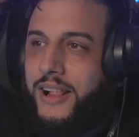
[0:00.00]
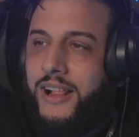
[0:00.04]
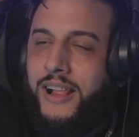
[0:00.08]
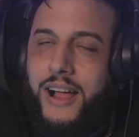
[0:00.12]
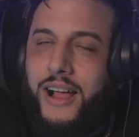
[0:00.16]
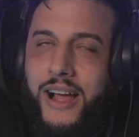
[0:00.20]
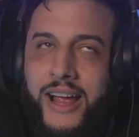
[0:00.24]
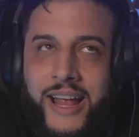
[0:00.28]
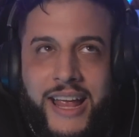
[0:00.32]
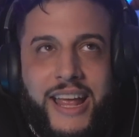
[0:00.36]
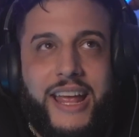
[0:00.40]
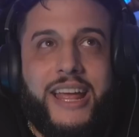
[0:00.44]

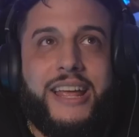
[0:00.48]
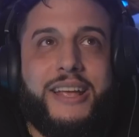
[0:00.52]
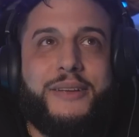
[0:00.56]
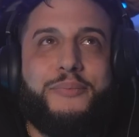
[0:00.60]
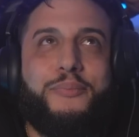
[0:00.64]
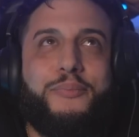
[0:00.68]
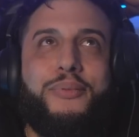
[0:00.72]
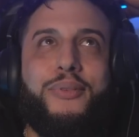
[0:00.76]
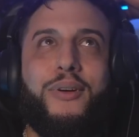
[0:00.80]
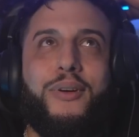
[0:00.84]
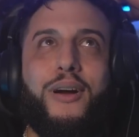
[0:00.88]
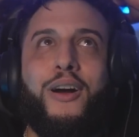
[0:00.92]
Like,
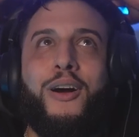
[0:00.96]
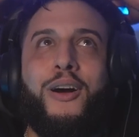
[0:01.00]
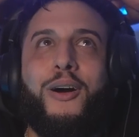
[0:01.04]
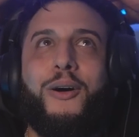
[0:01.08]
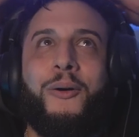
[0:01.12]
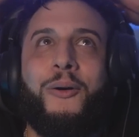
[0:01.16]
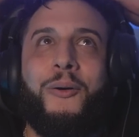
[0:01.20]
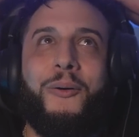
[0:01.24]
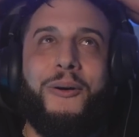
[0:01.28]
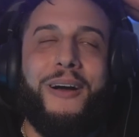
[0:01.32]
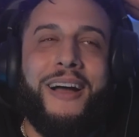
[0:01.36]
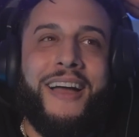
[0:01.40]

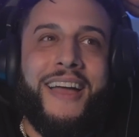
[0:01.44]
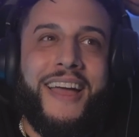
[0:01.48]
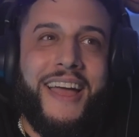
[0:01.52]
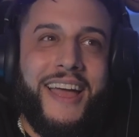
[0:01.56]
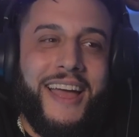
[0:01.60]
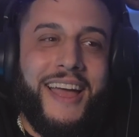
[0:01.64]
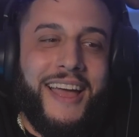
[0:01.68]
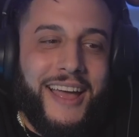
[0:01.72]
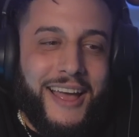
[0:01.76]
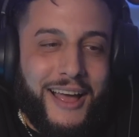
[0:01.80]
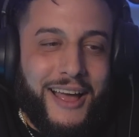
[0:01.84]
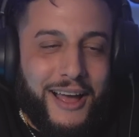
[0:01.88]
bro.
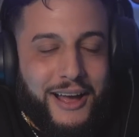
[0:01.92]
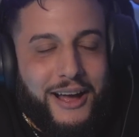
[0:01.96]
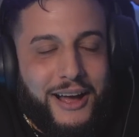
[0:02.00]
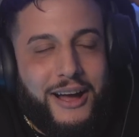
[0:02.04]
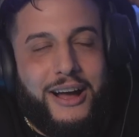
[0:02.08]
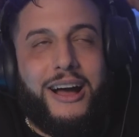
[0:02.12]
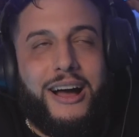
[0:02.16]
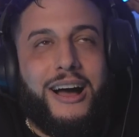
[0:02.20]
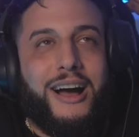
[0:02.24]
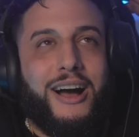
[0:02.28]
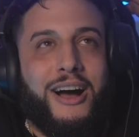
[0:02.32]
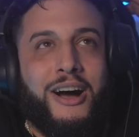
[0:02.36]

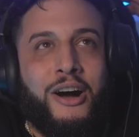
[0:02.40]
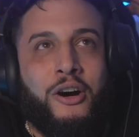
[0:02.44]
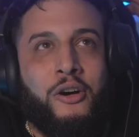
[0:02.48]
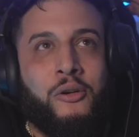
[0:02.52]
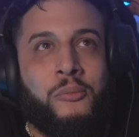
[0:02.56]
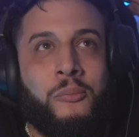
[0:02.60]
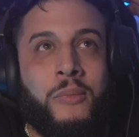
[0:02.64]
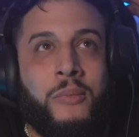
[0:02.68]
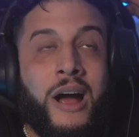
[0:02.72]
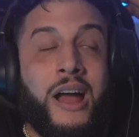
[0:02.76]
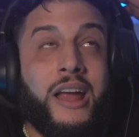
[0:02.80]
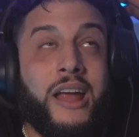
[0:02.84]

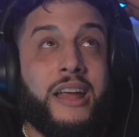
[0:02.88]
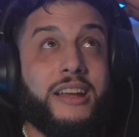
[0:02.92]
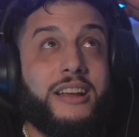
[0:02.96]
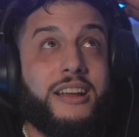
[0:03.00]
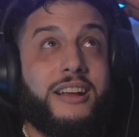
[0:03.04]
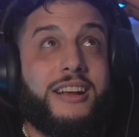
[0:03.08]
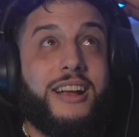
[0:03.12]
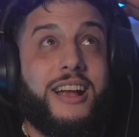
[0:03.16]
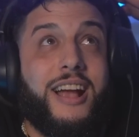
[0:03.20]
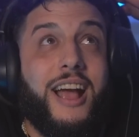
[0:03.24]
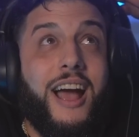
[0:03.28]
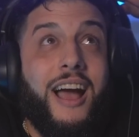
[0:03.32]
Oh my
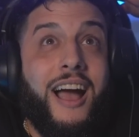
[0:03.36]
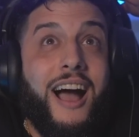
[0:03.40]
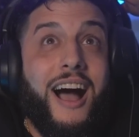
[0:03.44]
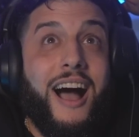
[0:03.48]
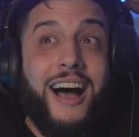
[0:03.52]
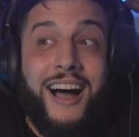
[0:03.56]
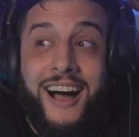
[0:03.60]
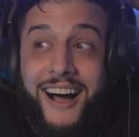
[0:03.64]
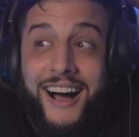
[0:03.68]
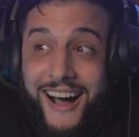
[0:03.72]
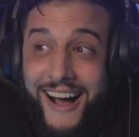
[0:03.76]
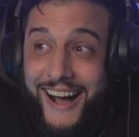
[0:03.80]

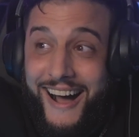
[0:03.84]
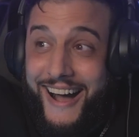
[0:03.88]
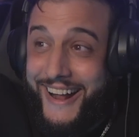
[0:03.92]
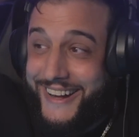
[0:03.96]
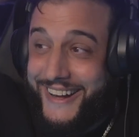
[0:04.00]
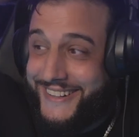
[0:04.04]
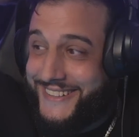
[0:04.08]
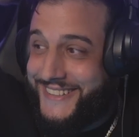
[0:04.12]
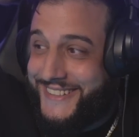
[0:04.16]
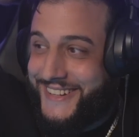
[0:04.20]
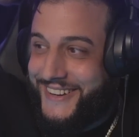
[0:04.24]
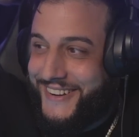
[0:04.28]

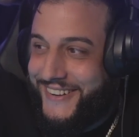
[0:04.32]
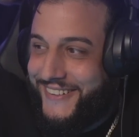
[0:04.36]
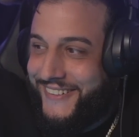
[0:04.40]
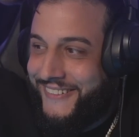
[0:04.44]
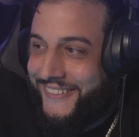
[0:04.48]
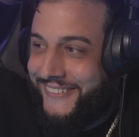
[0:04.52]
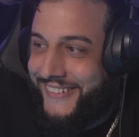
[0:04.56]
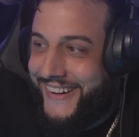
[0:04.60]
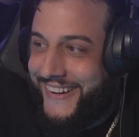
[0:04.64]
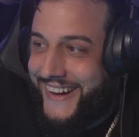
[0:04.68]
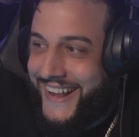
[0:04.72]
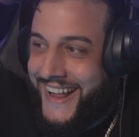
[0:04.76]
God,
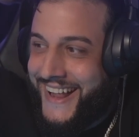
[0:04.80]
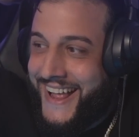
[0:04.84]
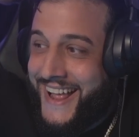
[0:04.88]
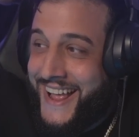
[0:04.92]
dude.